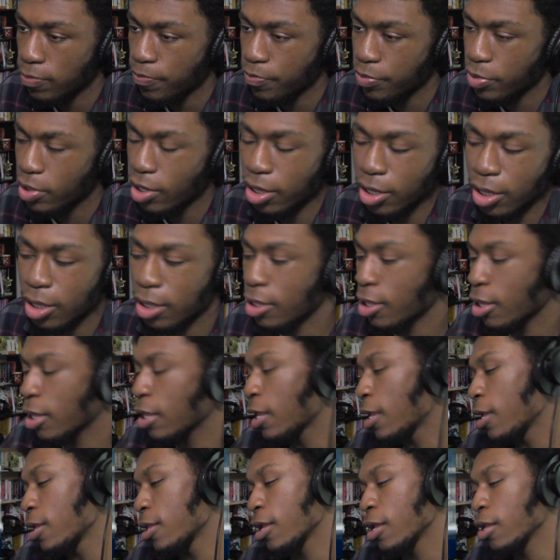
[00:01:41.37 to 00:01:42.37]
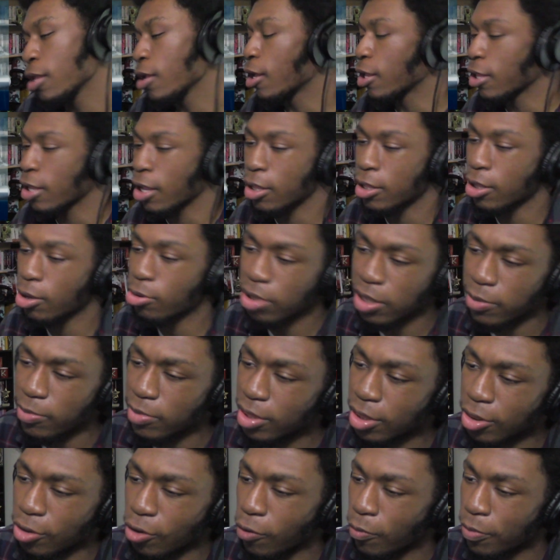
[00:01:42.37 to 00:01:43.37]
No. Don't give me
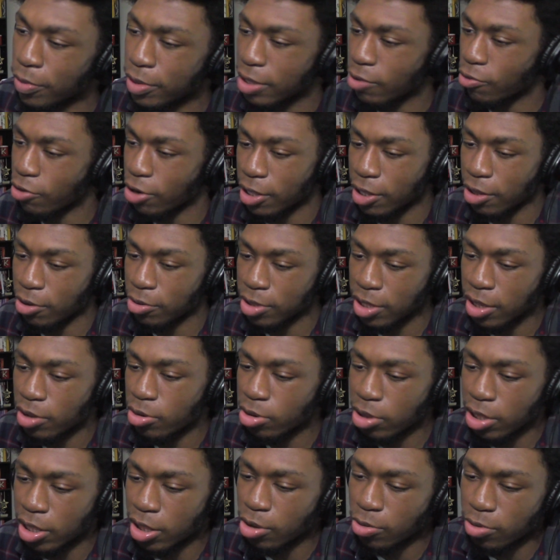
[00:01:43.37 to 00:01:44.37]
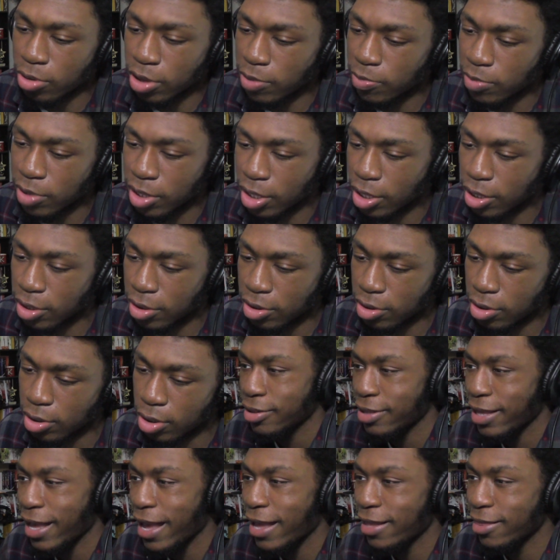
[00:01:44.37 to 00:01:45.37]
this opening right now. Don't give me this.
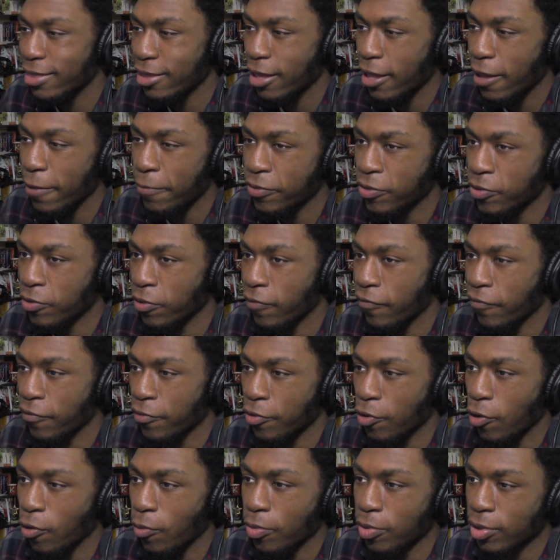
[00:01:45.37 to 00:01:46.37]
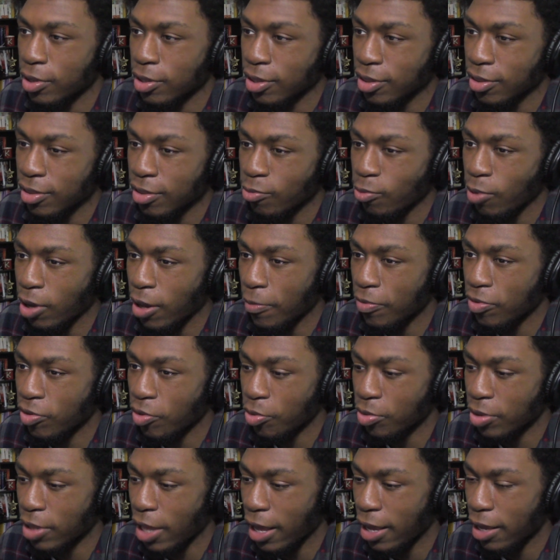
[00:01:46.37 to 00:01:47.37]
Not the episode for an opening. This is what,
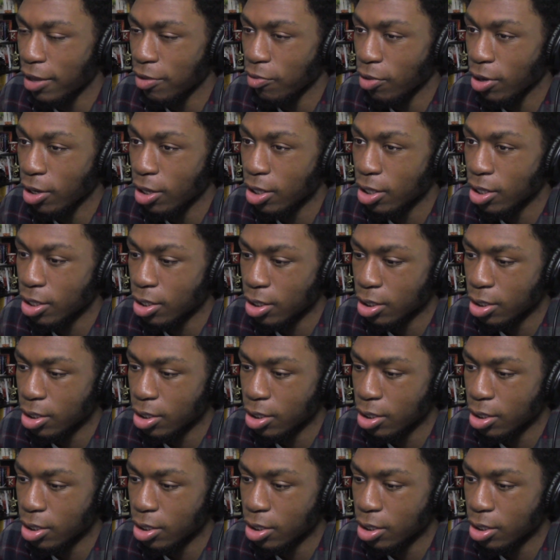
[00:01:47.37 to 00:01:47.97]
episode 9, right?